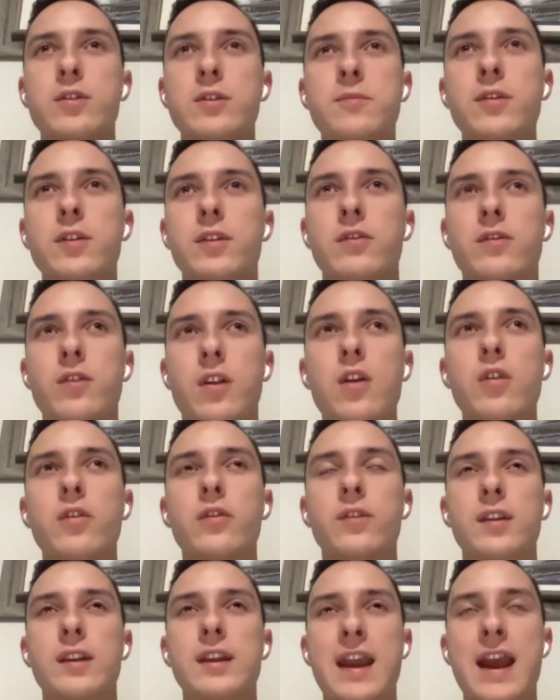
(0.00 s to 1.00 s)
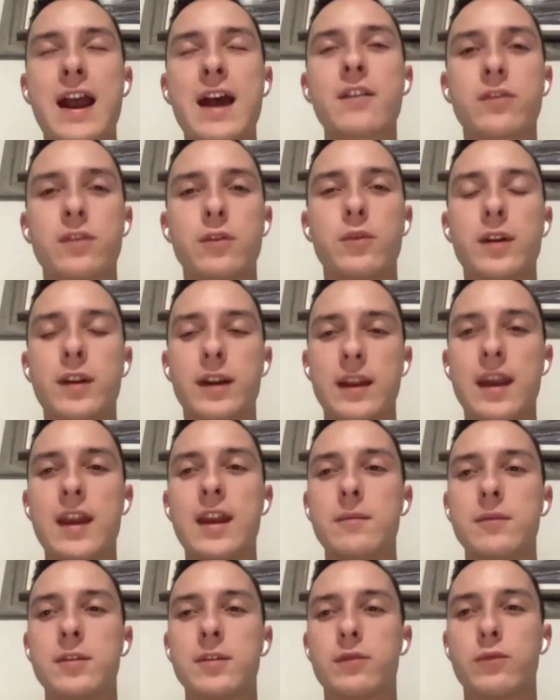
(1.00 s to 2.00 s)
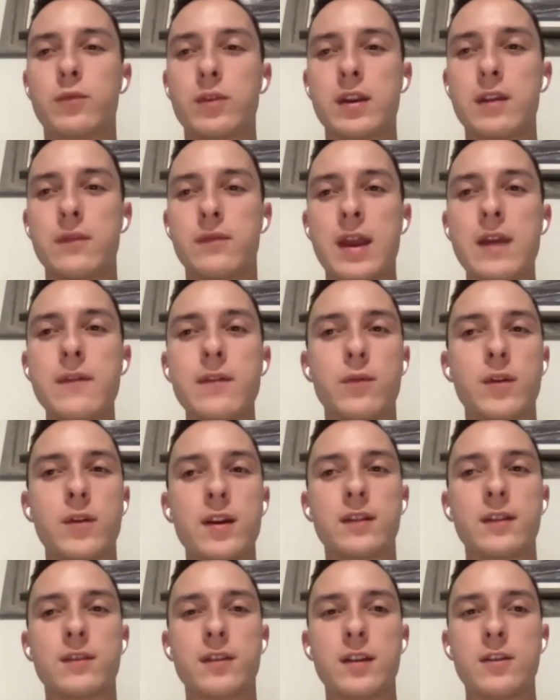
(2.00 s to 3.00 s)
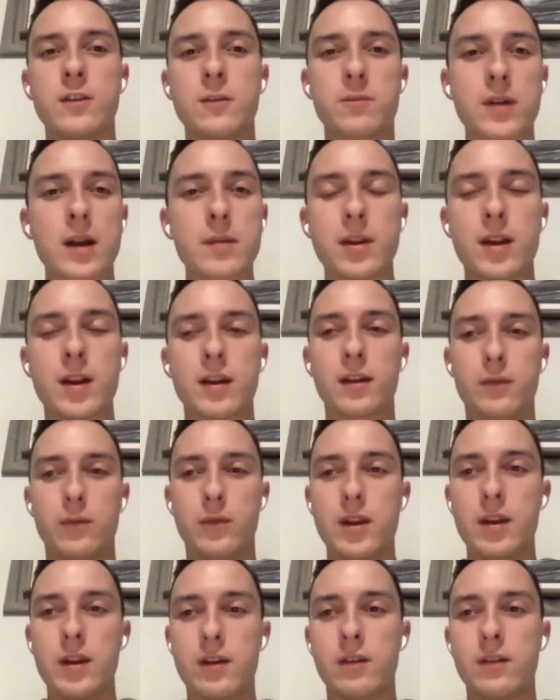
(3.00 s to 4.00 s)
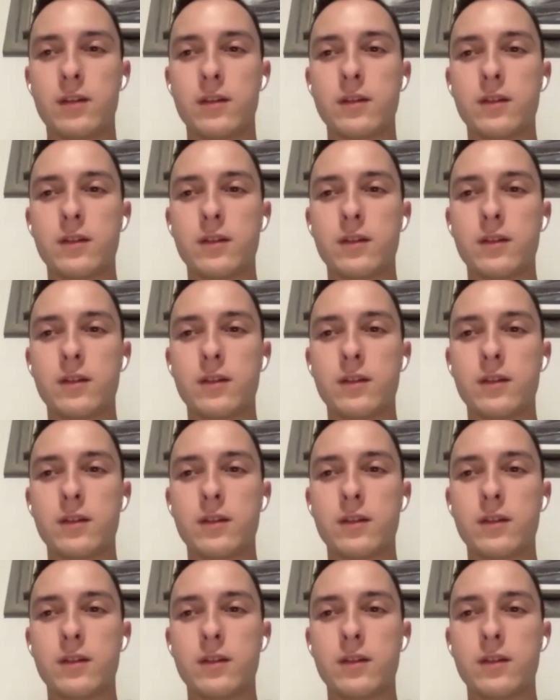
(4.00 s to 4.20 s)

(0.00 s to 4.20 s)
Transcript: you put Saros in, he has to win a game, because if David Riddick's in, you're probably not going to win.